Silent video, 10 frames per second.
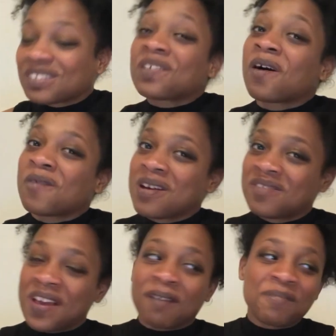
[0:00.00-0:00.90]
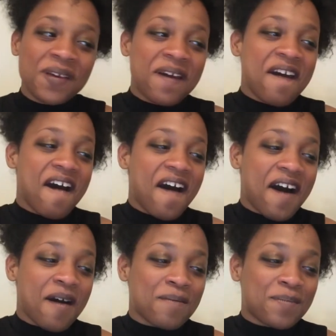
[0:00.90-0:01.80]
a long way of saying.
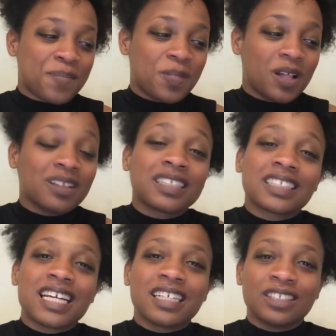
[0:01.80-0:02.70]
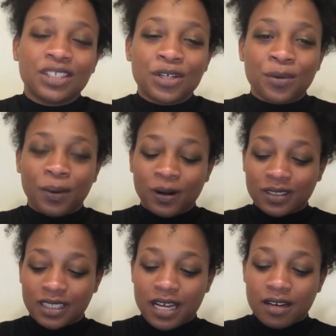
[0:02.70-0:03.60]
Listening to your
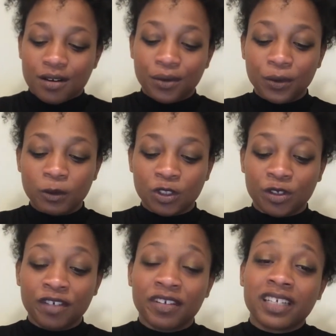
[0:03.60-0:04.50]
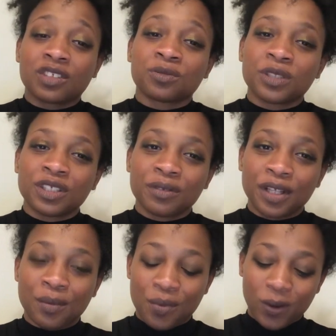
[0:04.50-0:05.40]
person who's grieving is really,
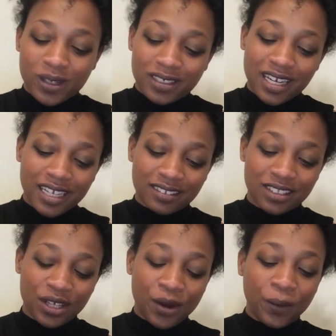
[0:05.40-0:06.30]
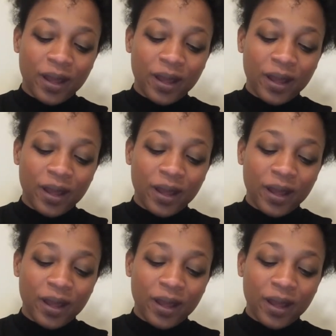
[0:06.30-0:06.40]
really important. And so